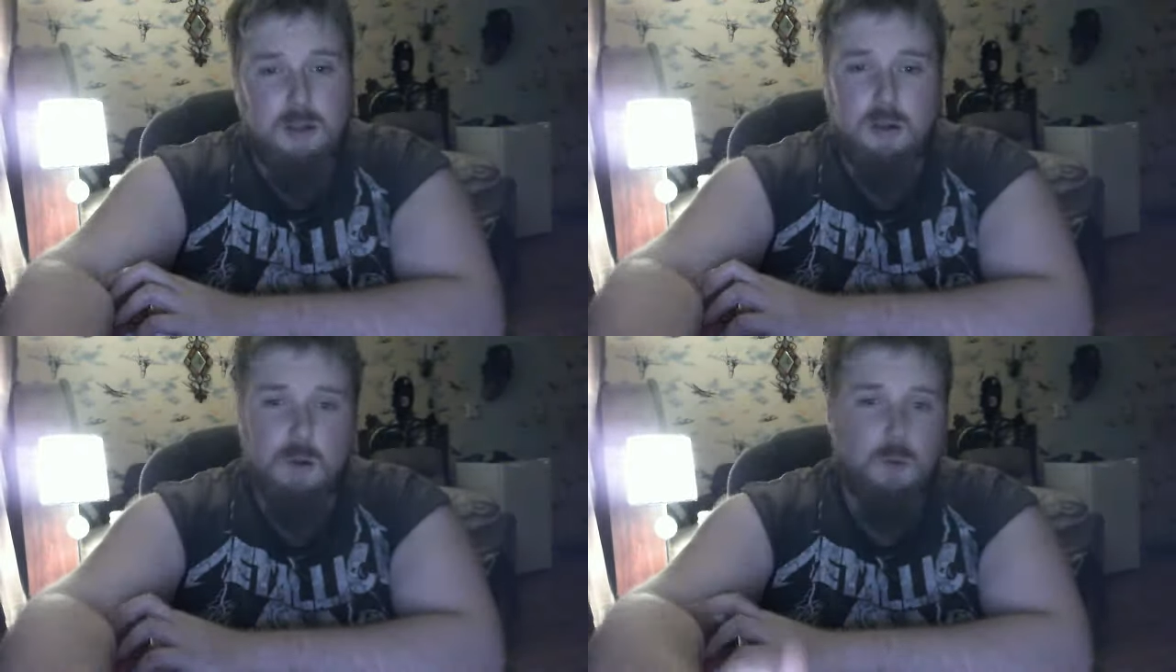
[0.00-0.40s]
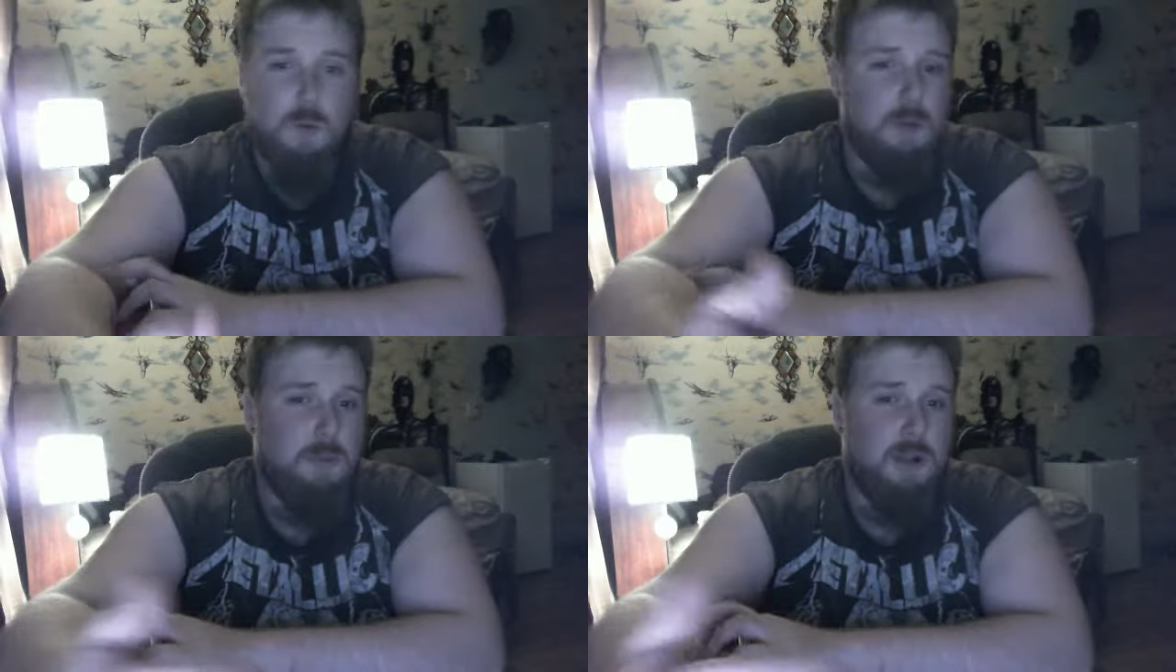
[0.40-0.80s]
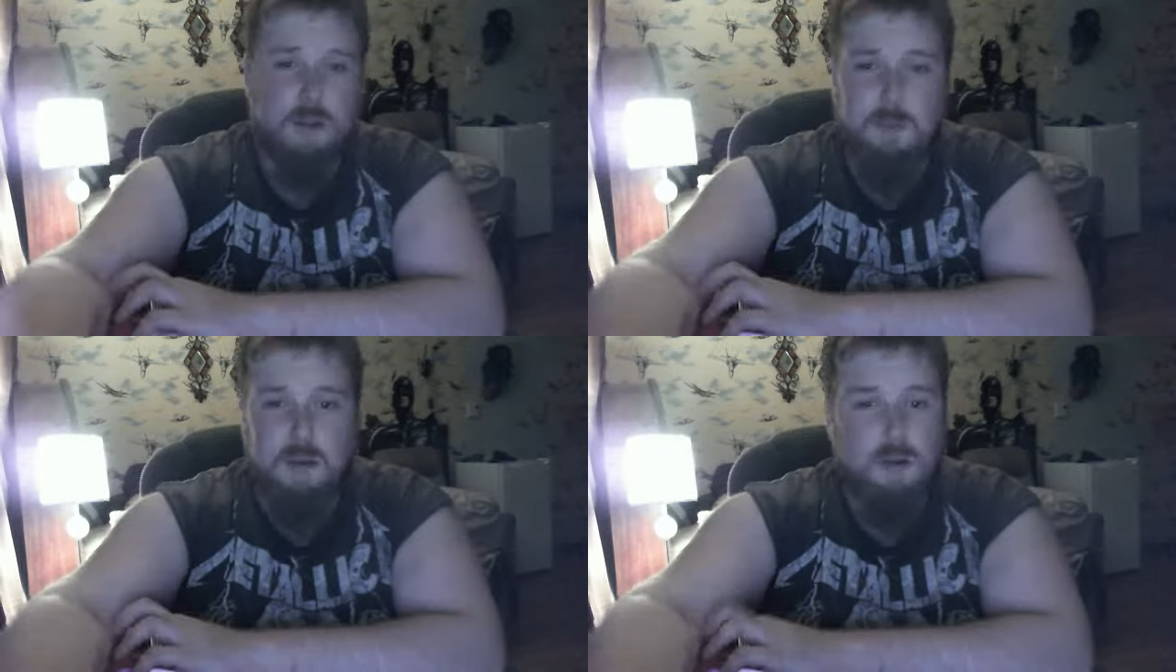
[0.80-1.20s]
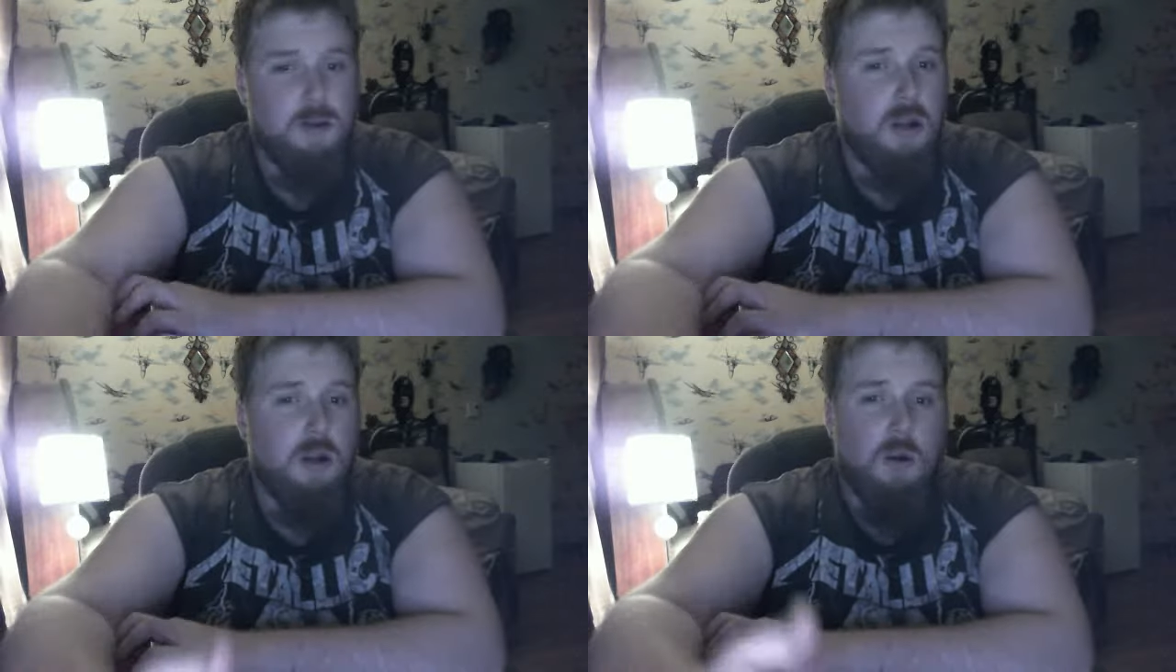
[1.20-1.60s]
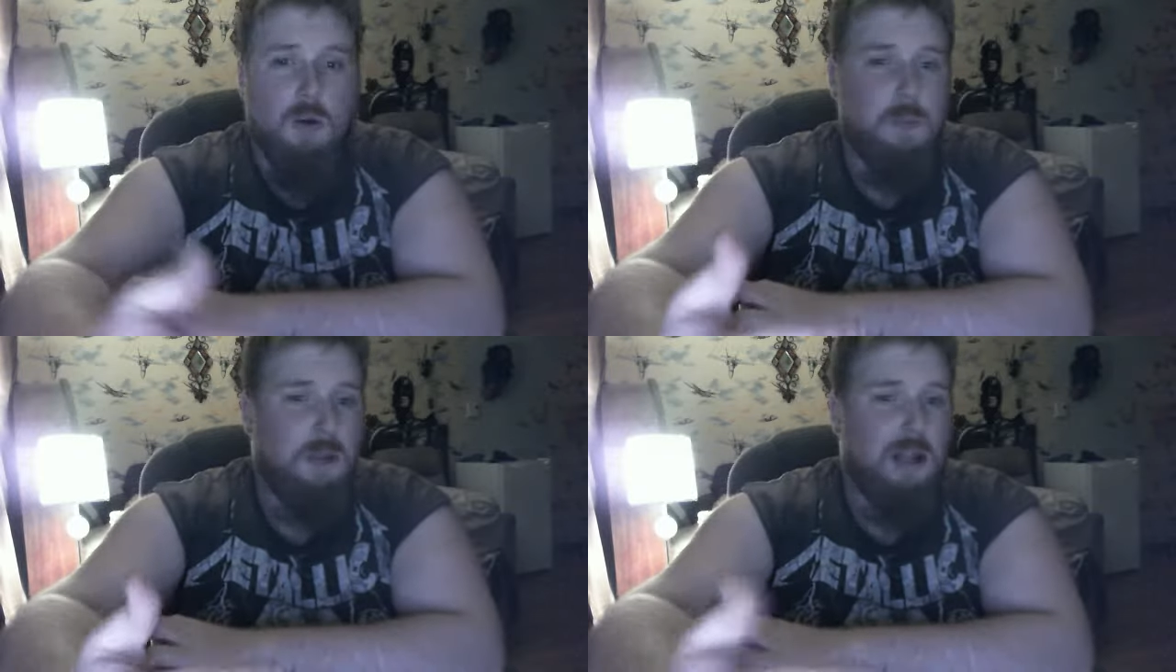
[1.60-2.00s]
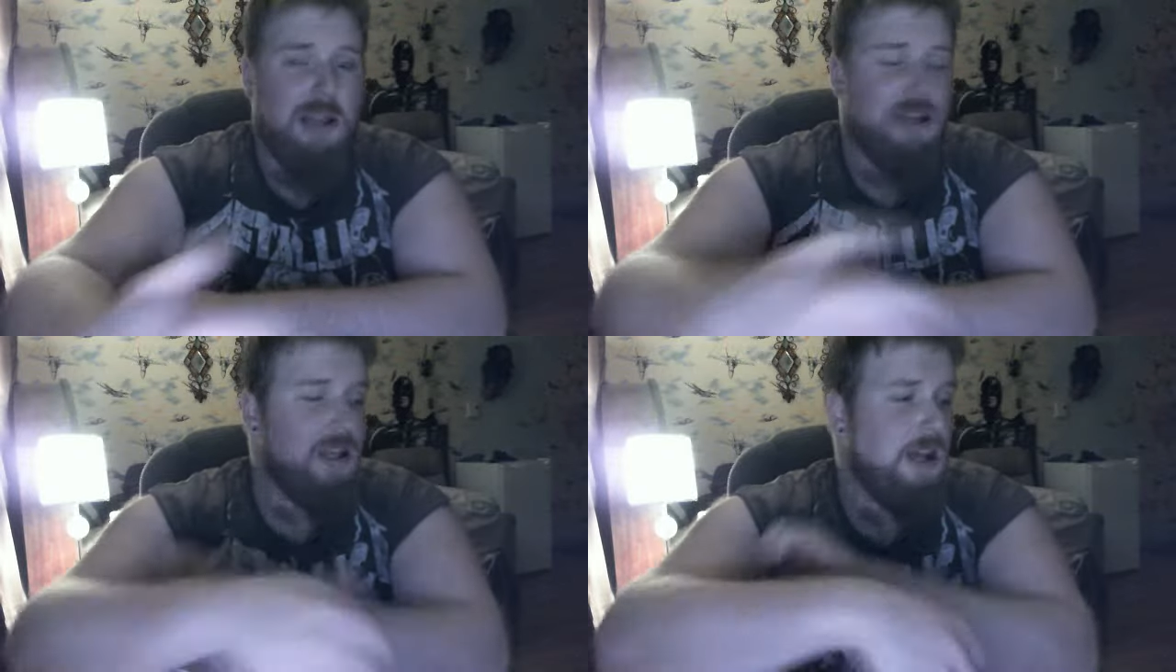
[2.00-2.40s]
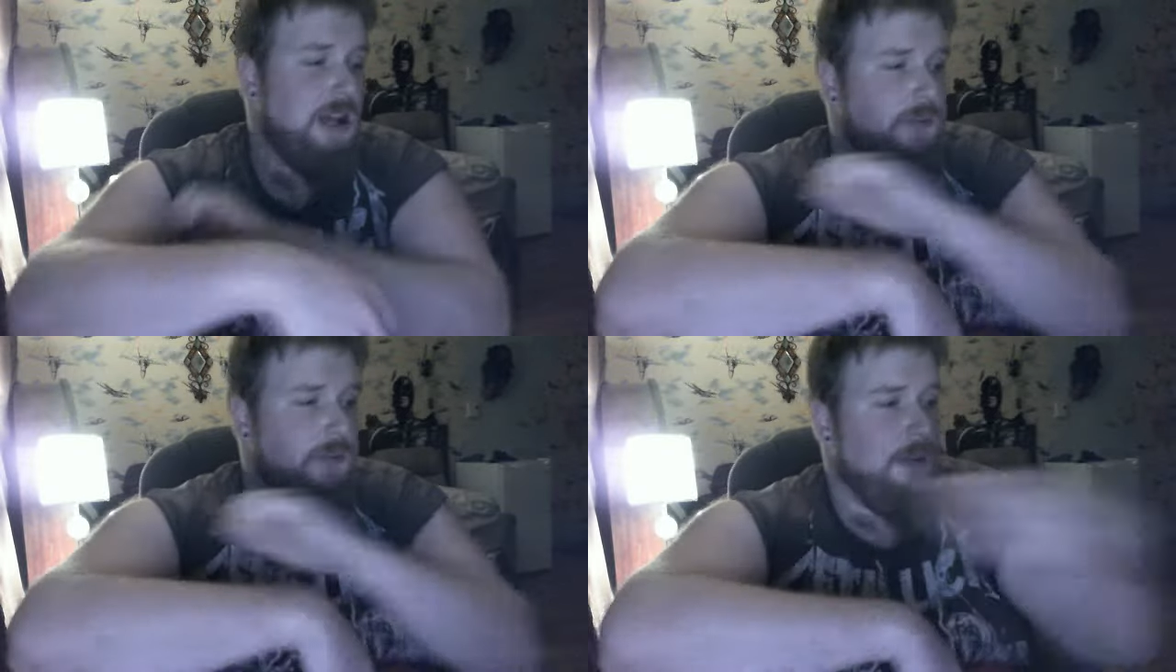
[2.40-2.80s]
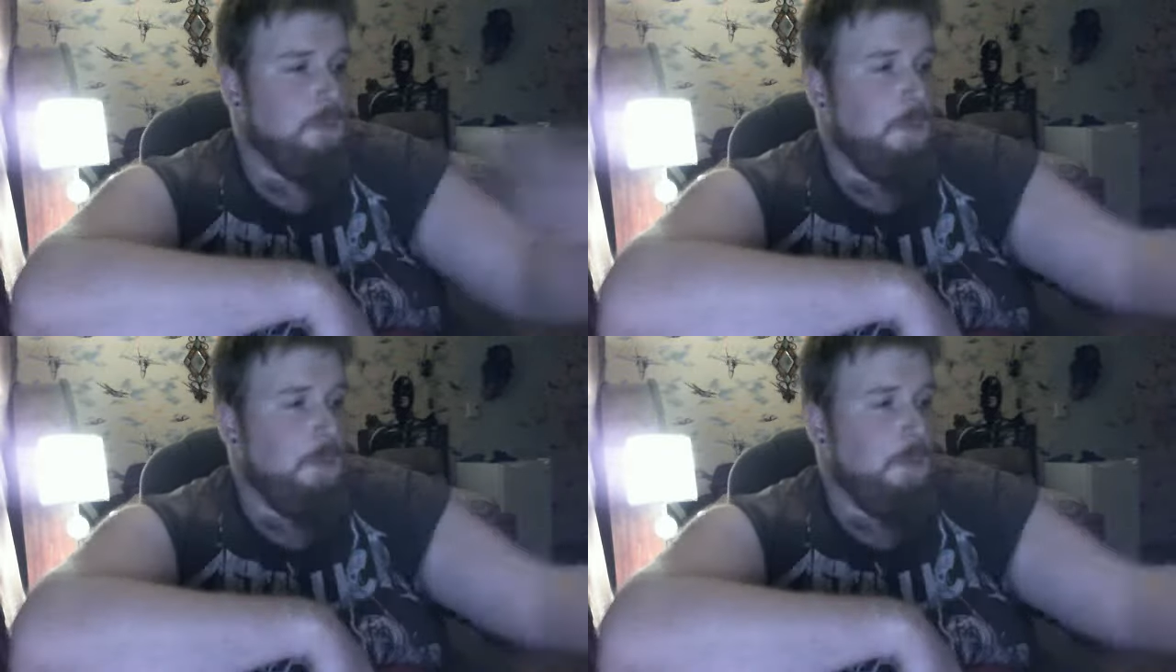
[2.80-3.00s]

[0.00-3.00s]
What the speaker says: or you play trombone or you play any kind of